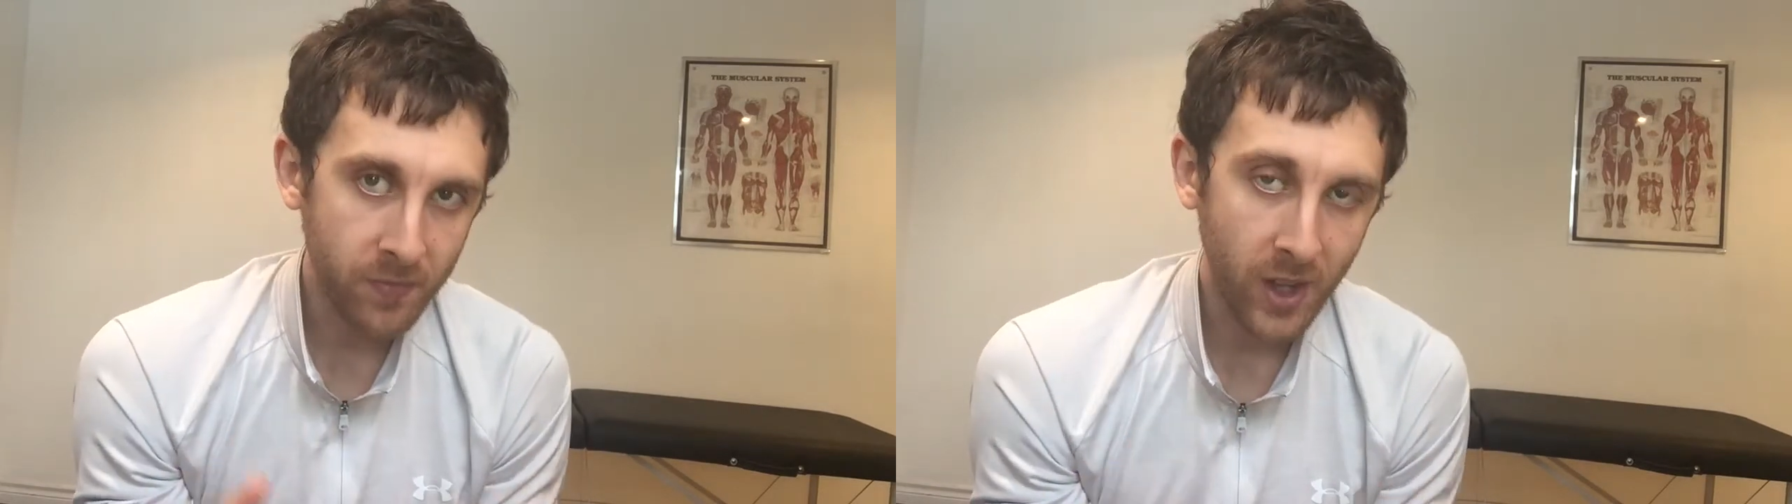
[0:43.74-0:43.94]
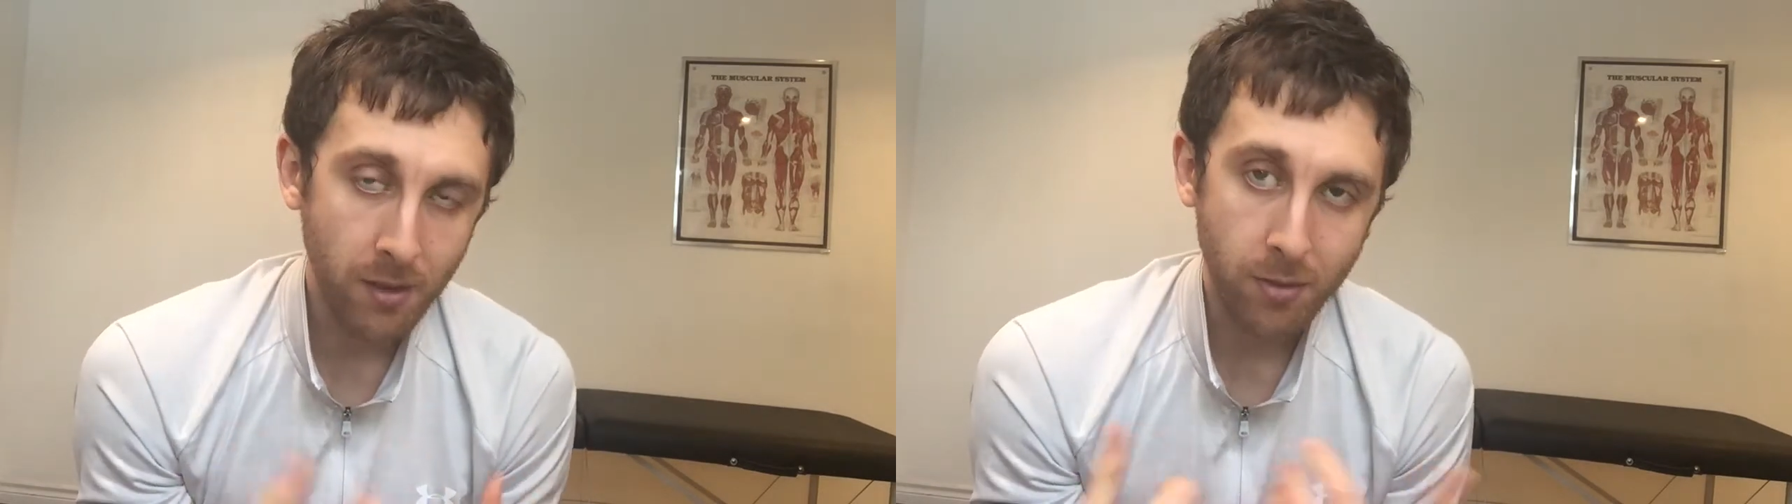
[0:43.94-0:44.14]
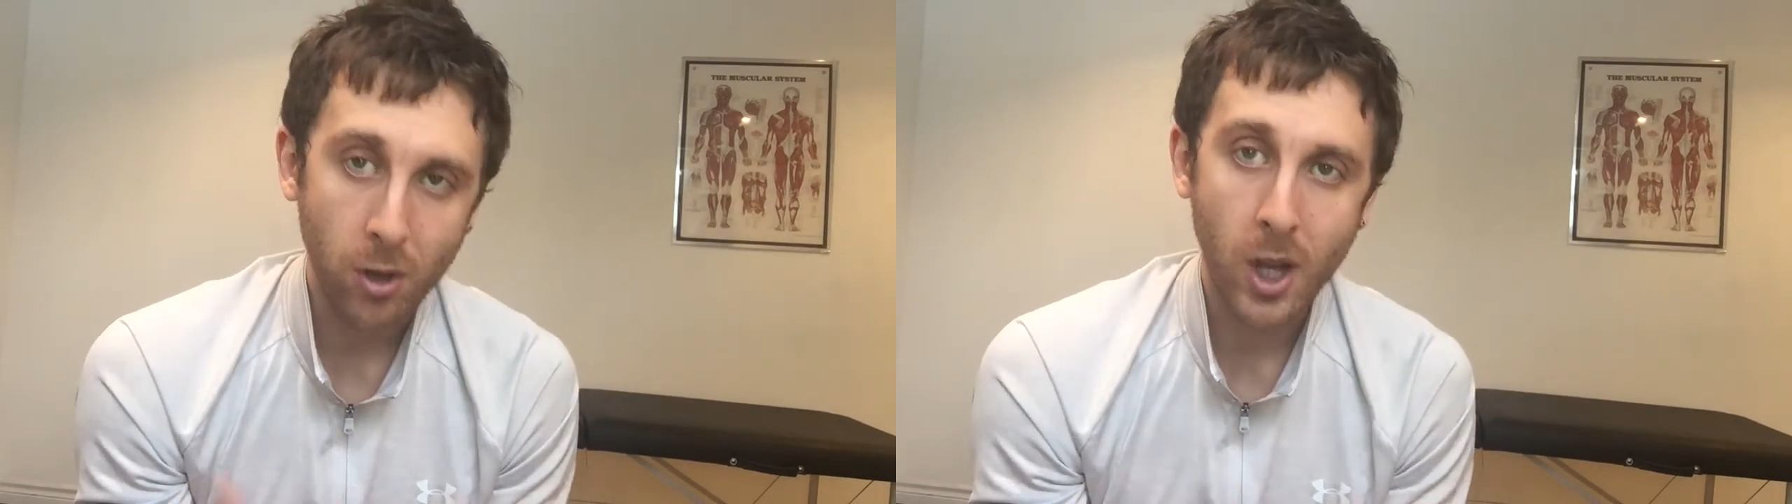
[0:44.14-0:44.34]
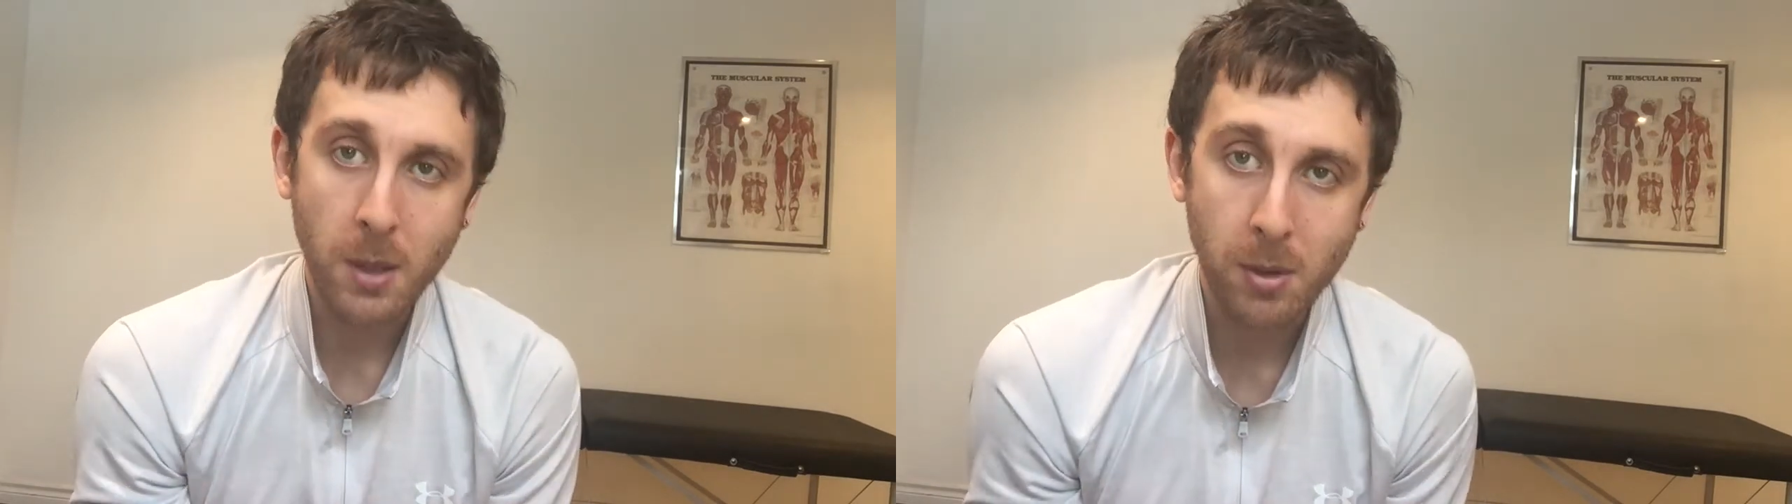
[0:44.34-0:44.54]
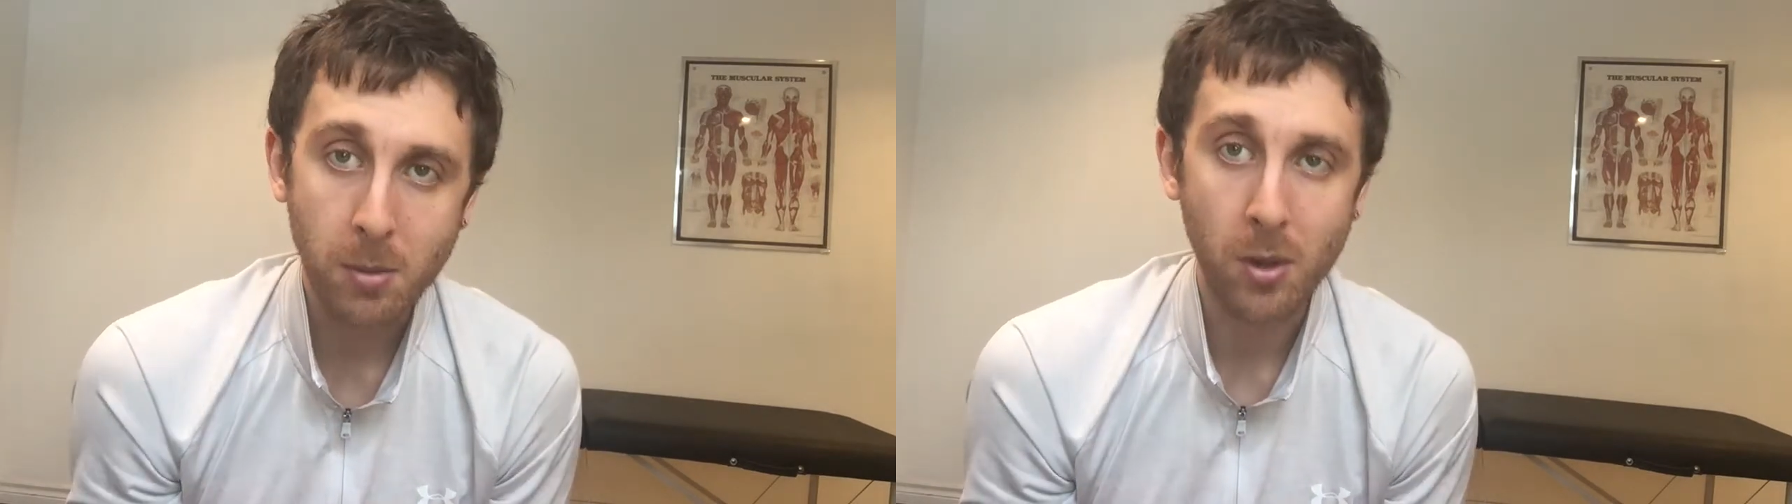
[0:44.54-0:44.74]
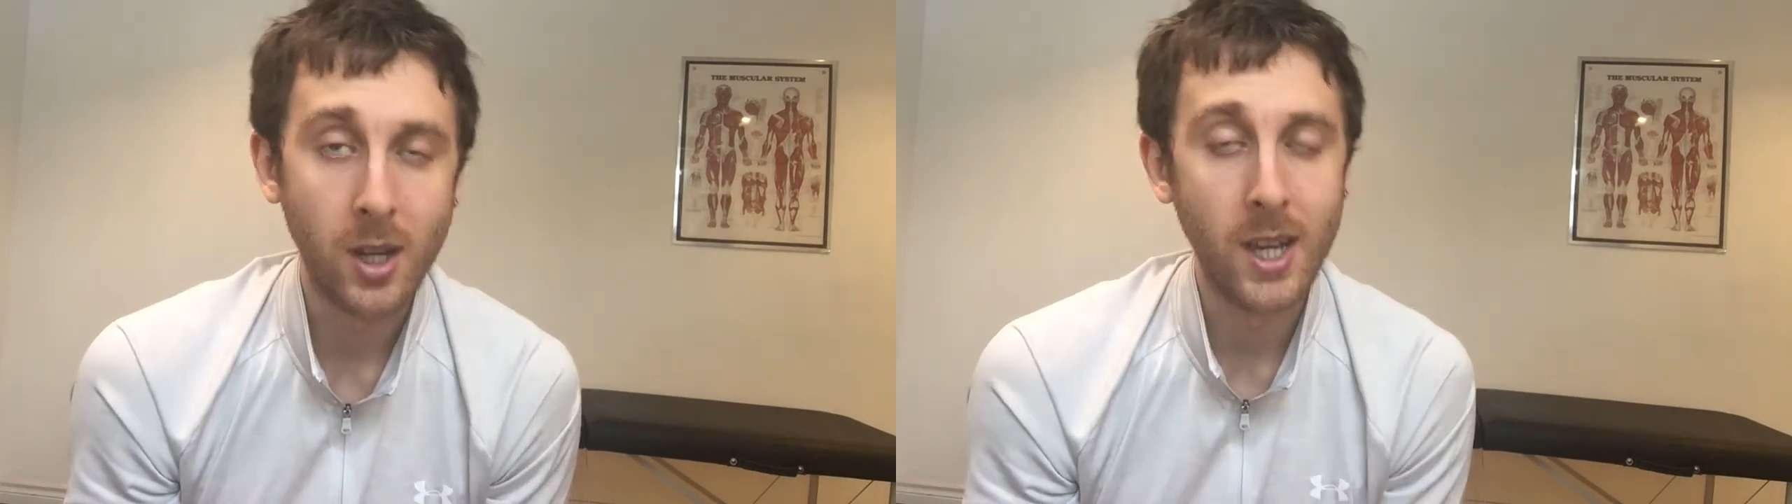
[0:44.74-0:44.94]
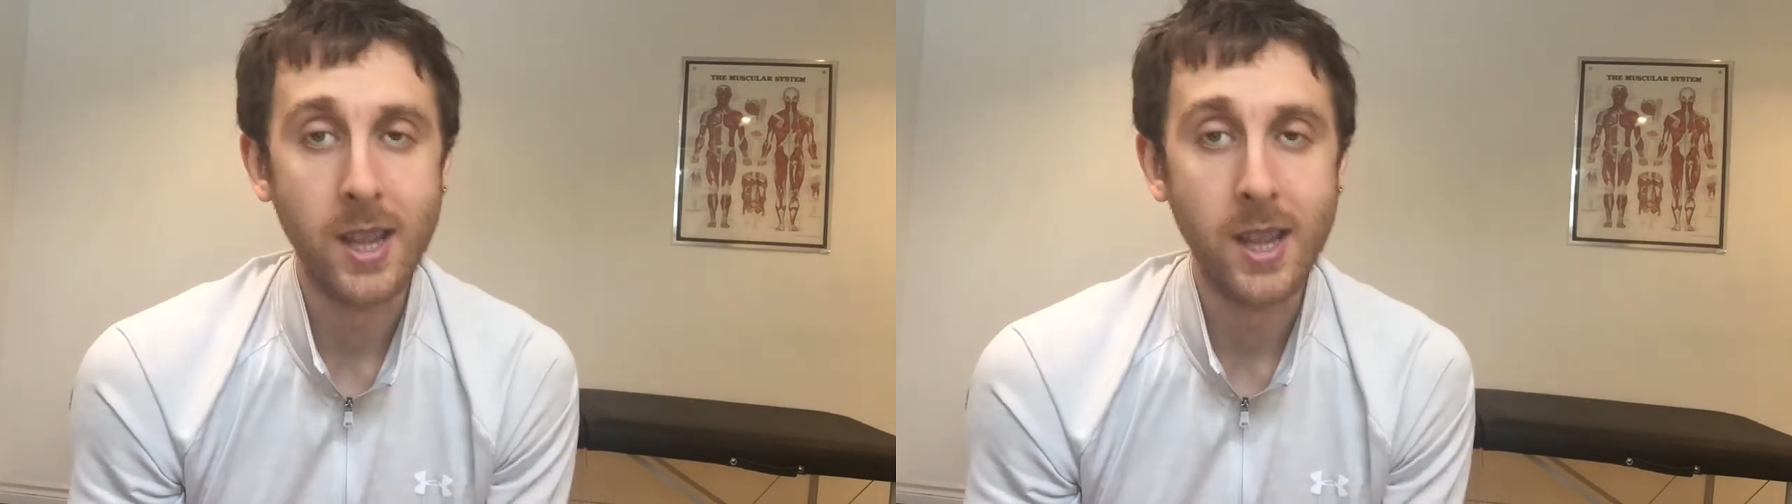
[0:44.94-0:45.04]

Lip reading: And for a lot of people, again,